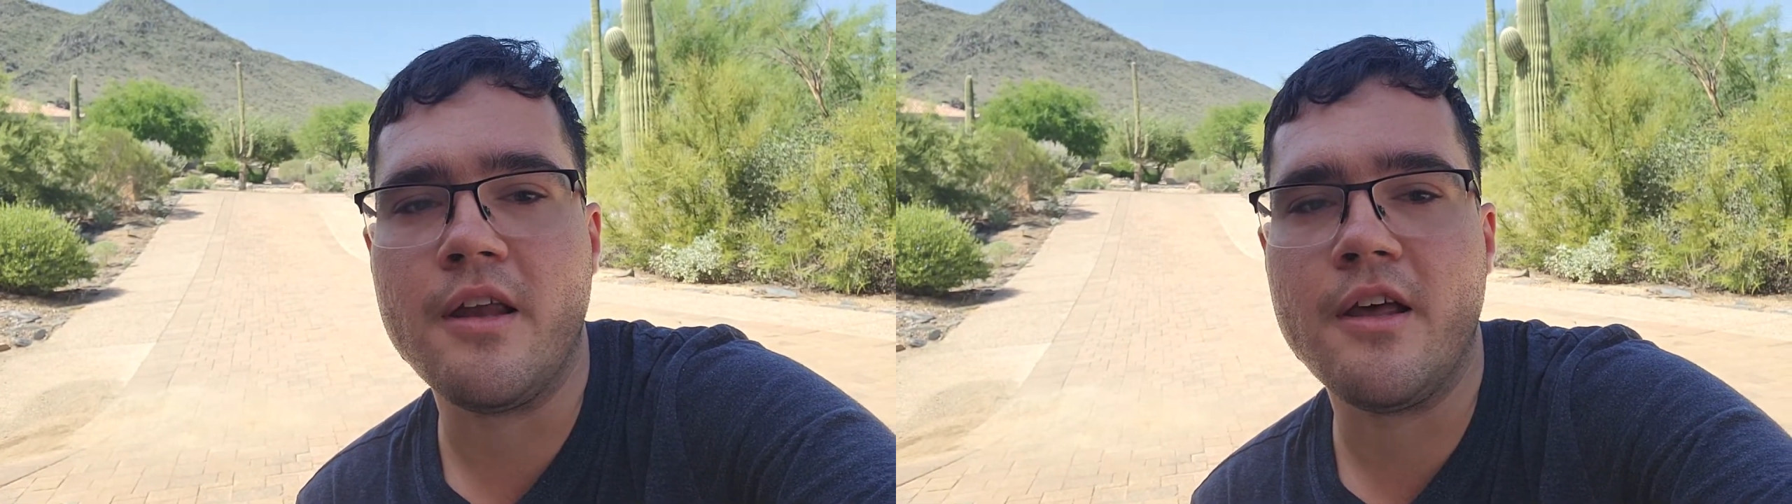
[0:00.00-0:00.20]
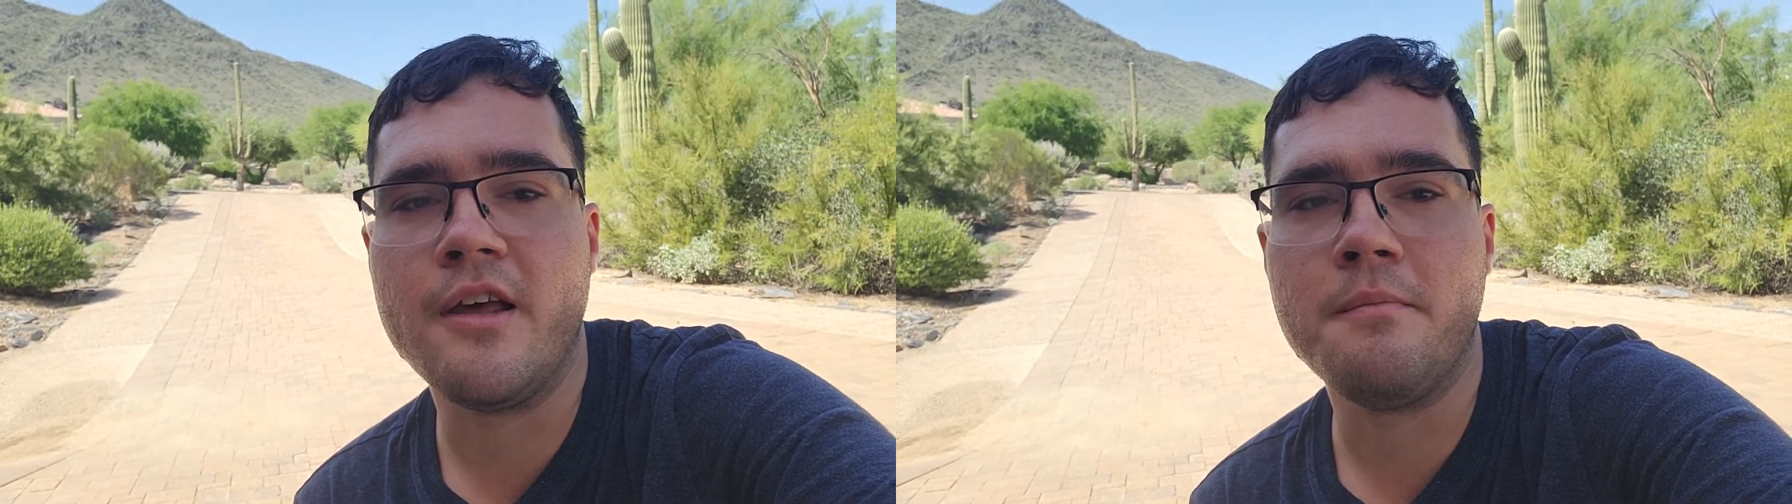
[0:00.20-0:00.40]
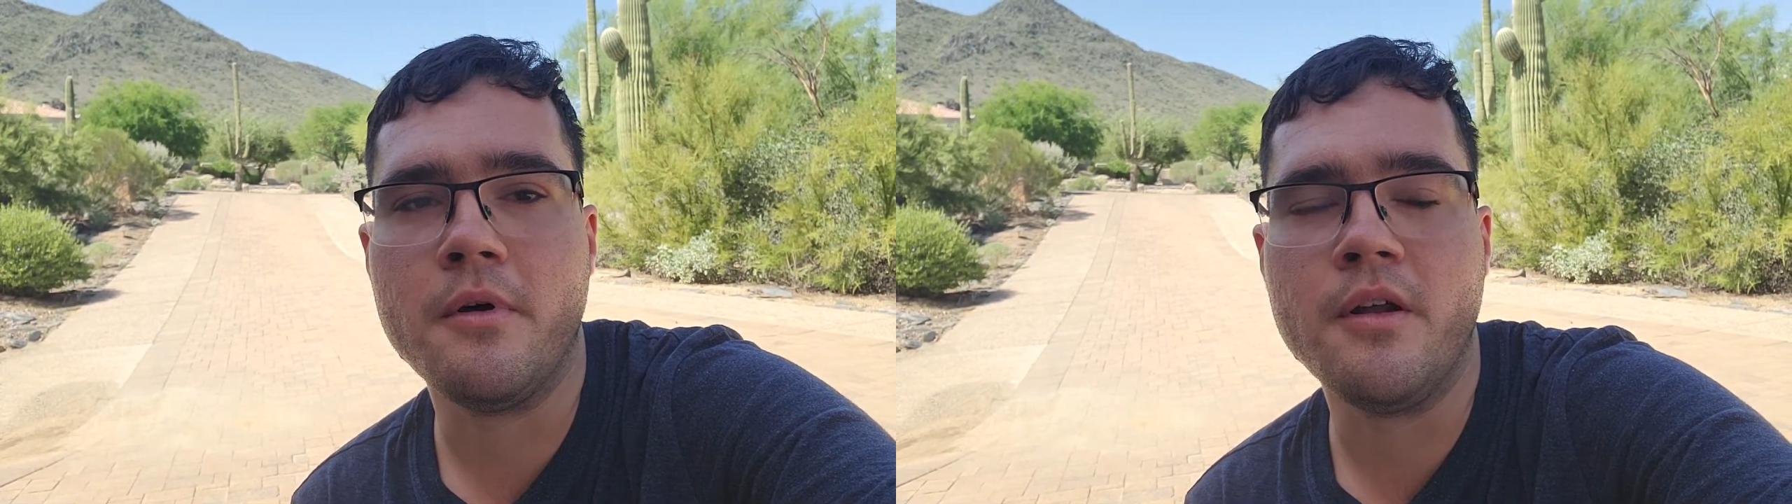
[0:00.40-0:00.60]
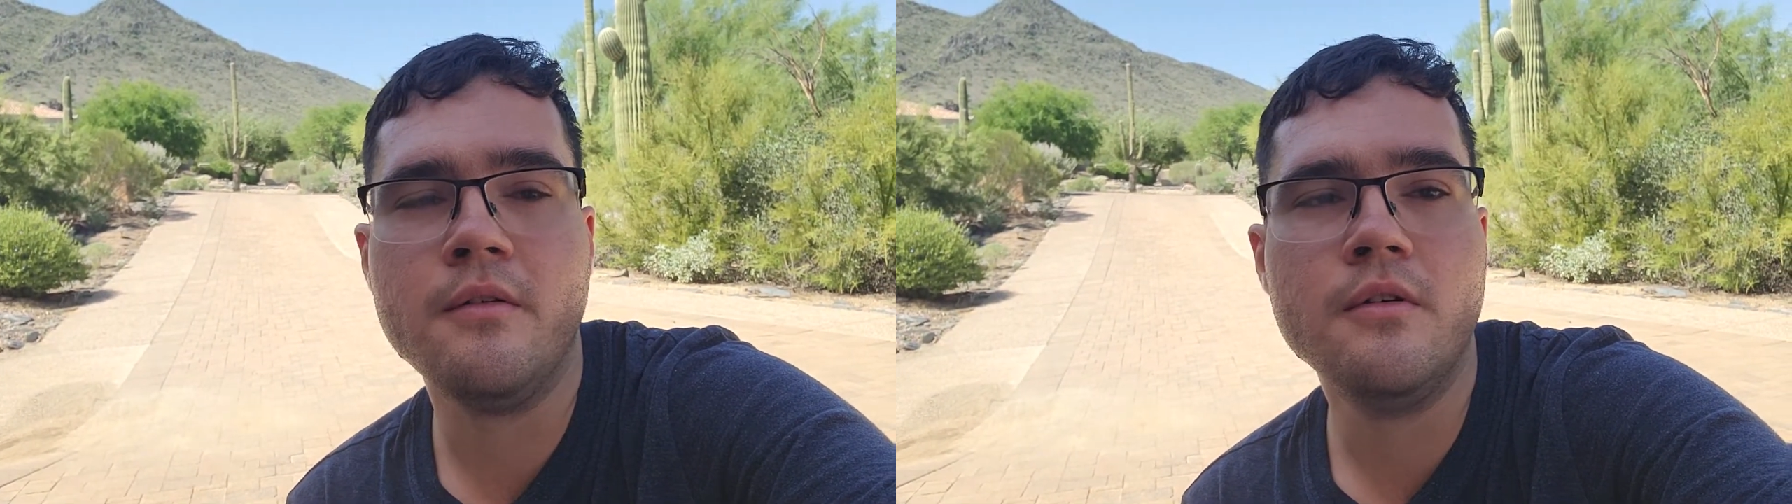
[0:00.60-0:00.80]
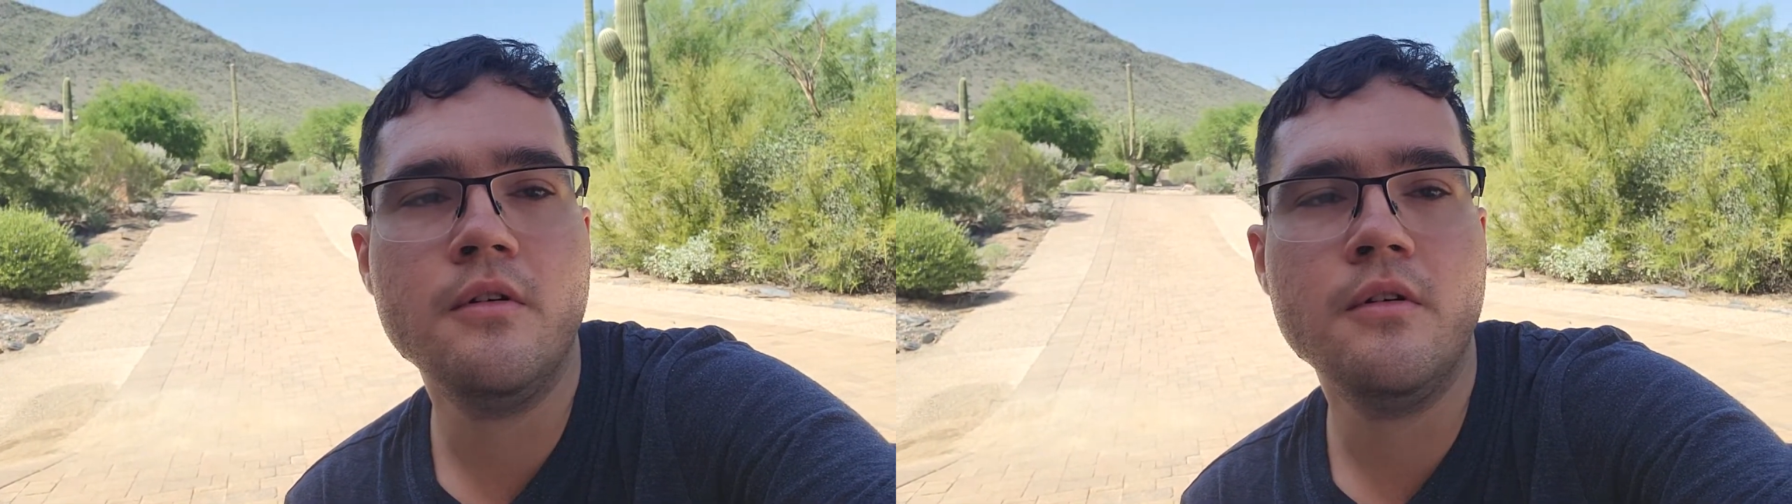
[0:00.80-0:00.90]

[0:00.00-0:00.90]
hit, but